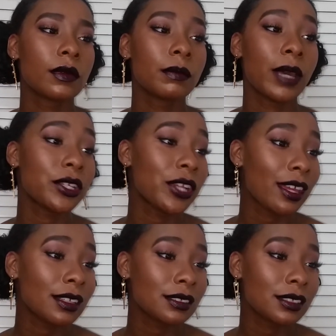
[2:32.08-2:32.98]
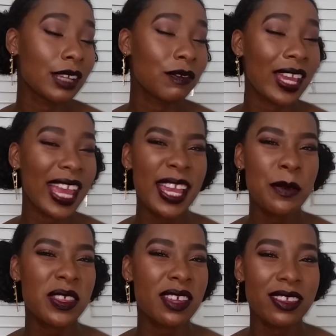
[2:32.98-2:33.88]
Better yet, if I ate
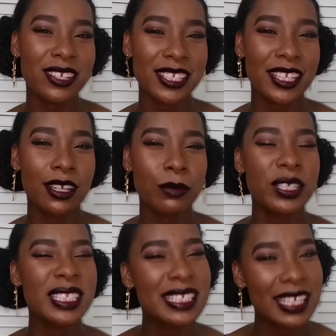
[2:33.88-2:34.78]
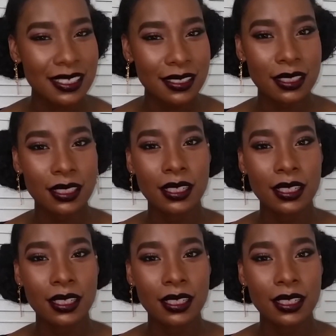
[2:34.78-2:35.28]
with others and could resist,